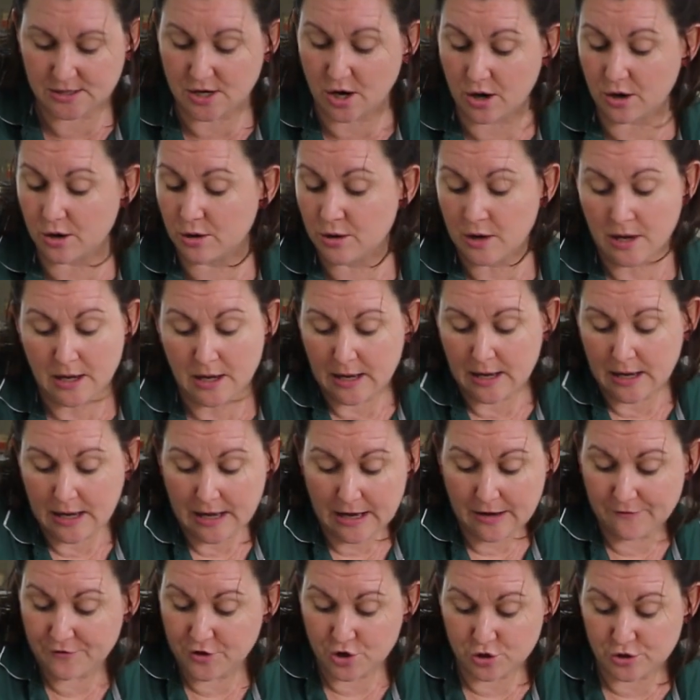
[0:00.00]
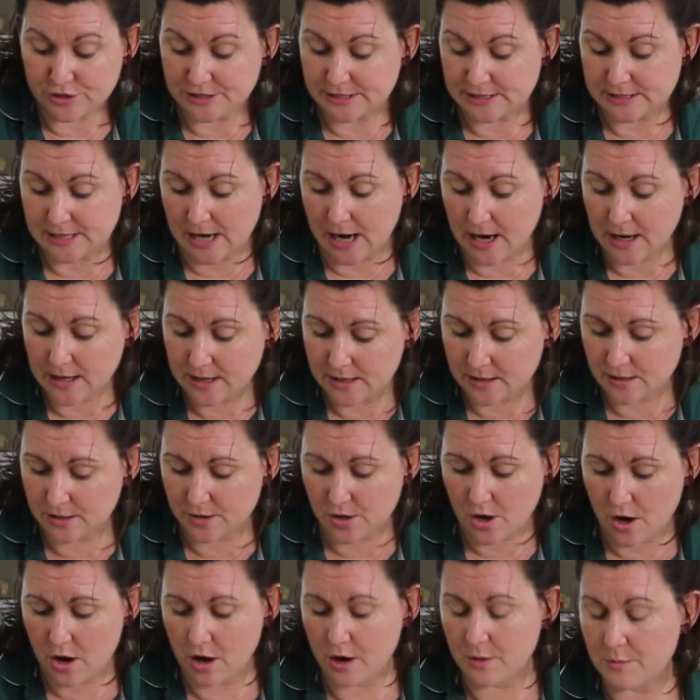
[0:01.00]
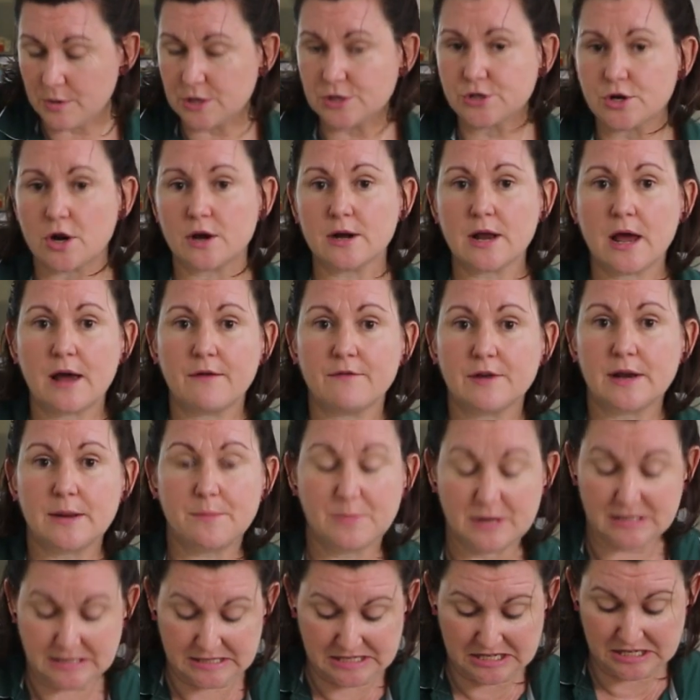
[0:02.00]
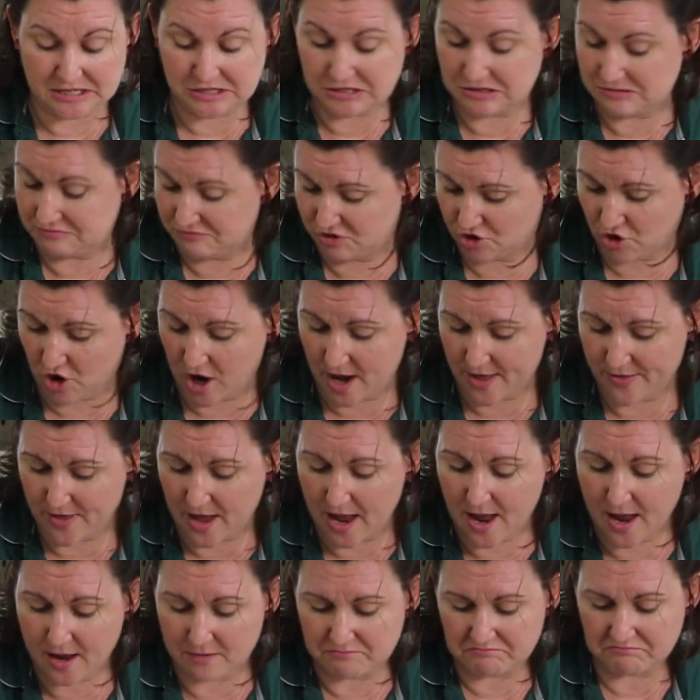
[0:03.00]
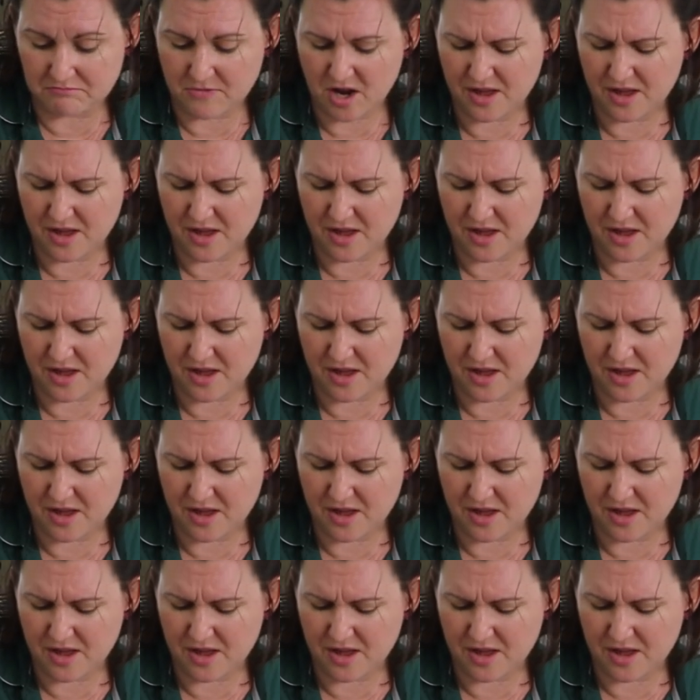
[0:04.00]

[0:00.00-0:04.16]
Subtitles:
So if you're stuck and at home and don't have any biscuits, try that.